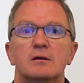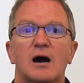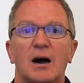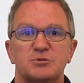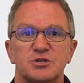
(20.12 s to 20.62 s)

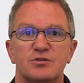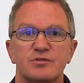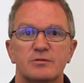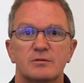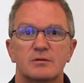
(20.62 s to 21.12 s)

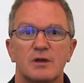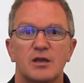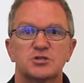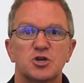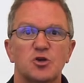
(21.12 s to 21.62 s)
options
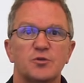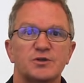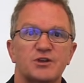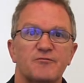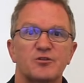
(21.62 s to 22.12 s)
and show you the
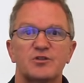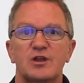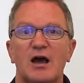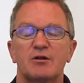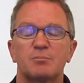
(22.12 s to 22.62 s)
difference in
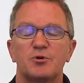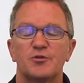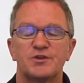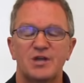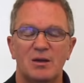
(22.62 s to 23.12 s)
how to
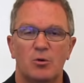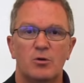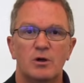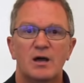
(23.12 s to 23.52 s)
build the table.